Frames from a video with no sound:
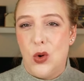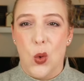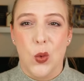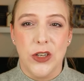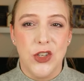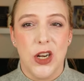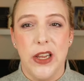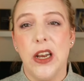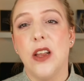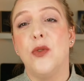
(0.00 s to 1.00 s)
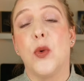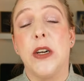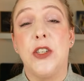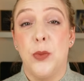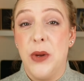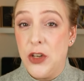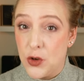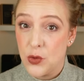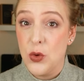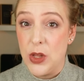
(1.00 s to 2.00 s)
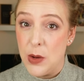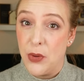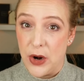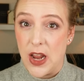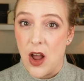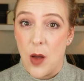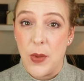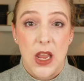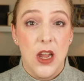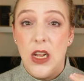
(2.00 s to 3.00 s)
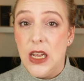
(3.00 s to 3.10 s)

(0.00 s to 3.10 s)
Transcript: orange leaning for it to be truly pretty on me.